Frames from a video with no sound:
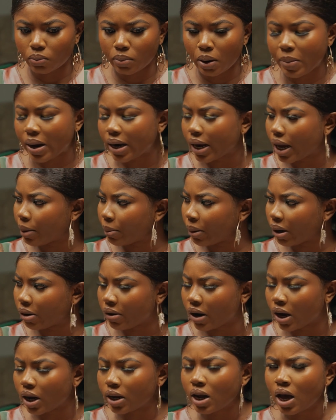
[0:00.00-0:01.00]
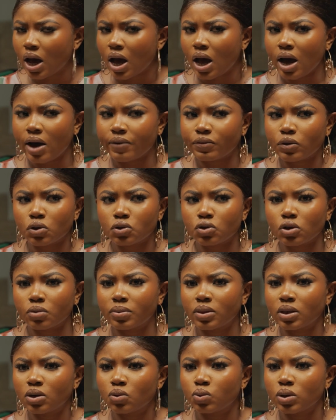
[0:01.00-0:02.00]
Mama Liberian. I've done
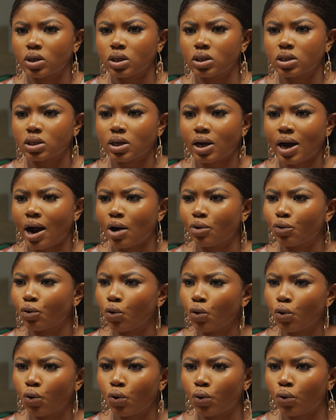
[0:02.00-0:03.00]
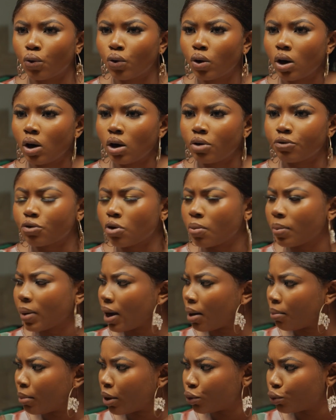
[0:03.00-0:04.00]
something with Caro from
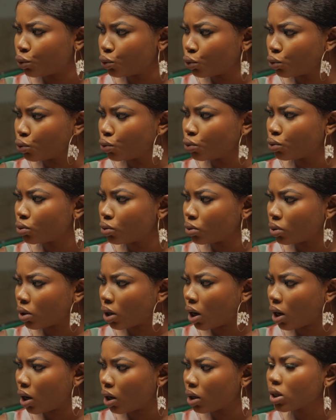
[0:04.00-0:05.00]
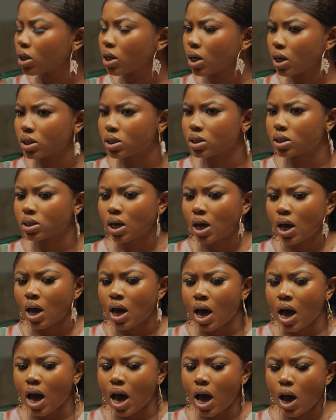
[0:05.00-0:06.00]
Cameroon. Yes.
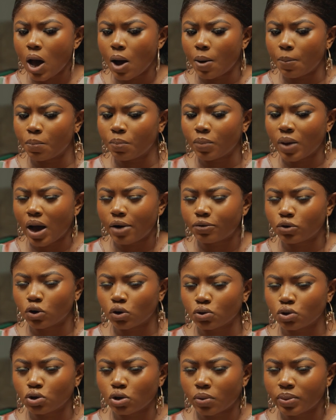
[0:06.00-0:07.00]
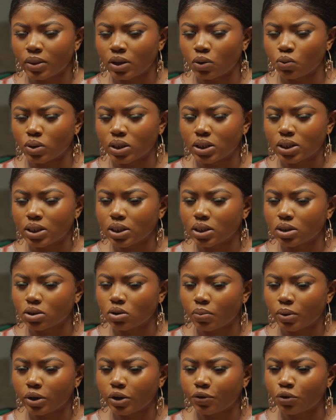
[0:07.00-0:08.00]
I've done something with
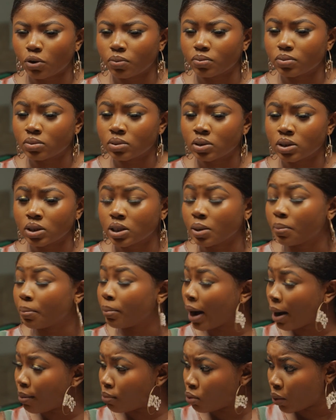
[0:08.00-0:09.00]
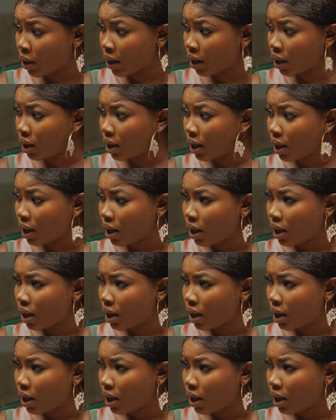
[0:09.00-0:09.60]
somebody from Zimbabwe.